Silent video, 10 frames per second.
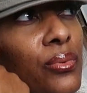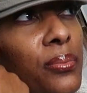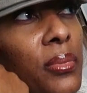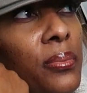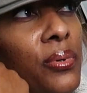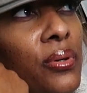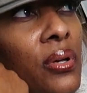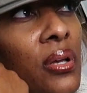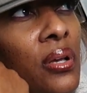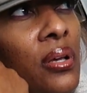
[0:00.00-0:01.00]

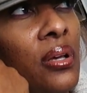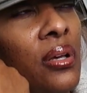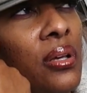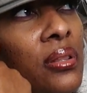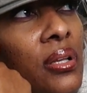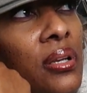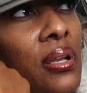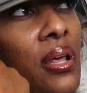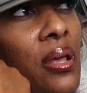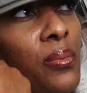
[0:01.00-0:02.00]
remember the
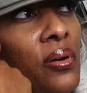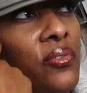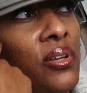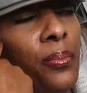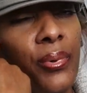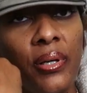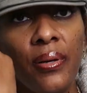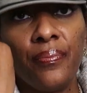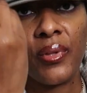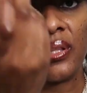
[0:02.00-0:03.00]
name of it, but